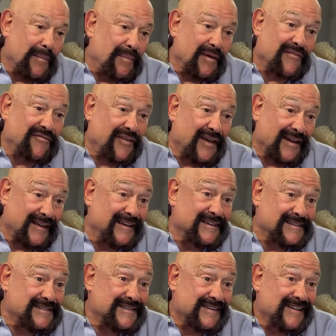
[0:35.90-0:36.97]
a big fan of
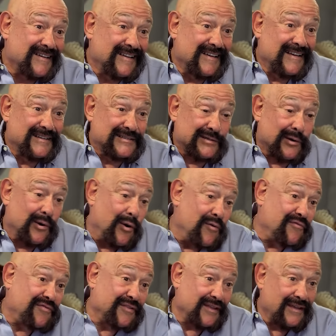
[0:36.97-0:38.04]
his. So
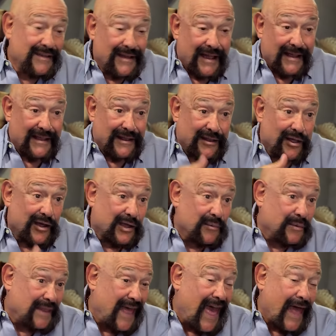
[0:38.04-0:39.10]
hopefully I can get lucky
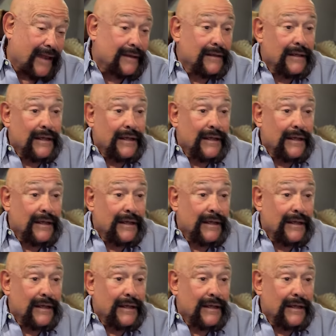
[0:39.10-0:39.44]
with that.